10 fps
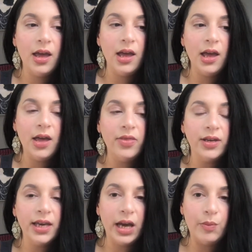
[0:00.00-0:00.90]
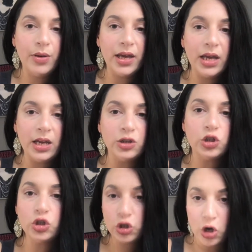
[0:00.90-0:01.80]
And the campaign
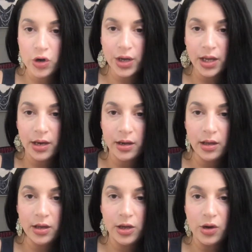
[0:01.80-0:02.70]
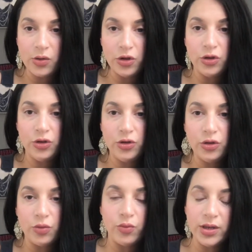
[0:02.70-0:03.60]
started,
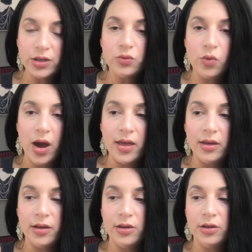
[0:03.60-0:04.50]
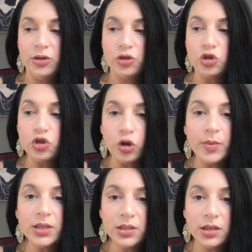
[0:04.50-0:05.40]
the reason why
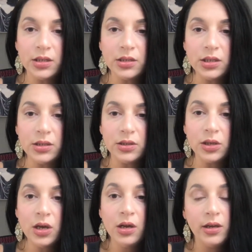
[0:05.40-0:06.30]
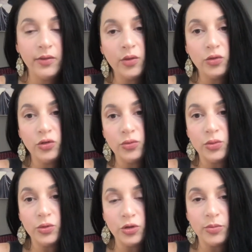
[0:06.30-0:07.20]
German citizens, even though Jews
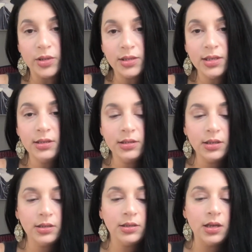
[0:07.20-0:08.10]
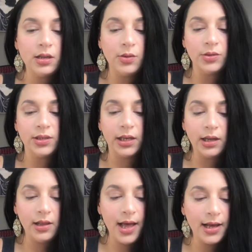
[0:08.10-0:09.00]
were German citizens, they were second
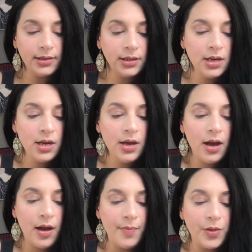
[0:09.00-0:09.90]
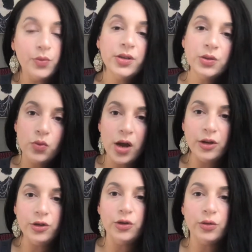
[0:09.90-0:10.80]
class. The reason why
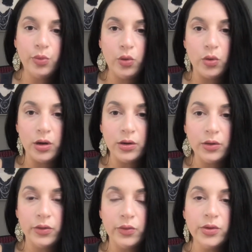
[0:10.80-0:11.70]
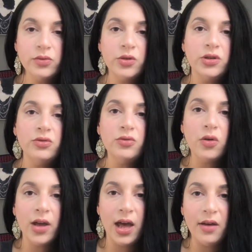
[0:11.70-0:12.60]
you're poor, the reason why you don't
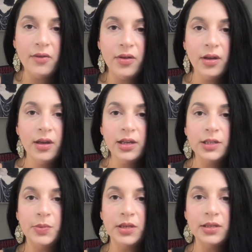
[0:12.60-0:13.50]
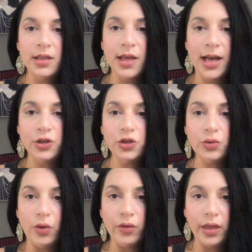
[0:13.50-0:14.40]
have, is because of that Jew
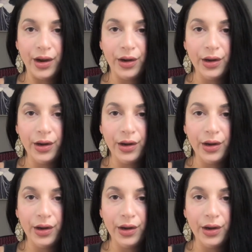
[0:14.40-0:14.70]
over there.